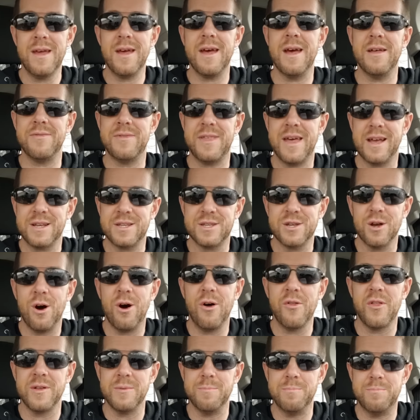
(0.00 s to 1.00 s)
and thanks to
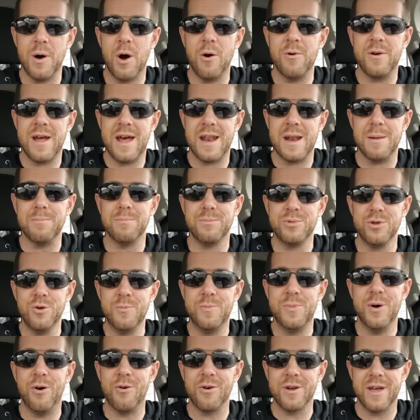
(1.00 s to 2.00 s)
all the boneheaded blue
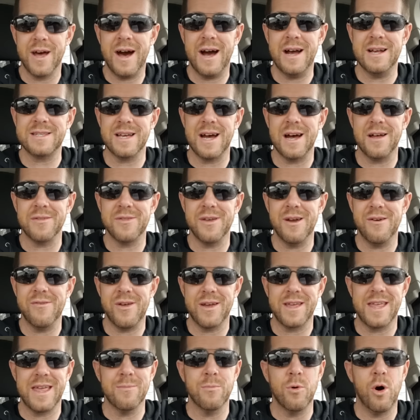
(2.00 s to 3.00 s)
pill guys out there
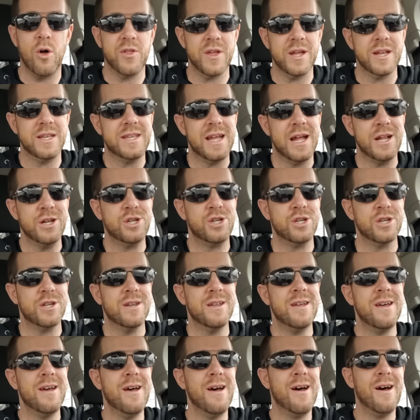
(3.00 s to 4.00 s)
that give them all the attention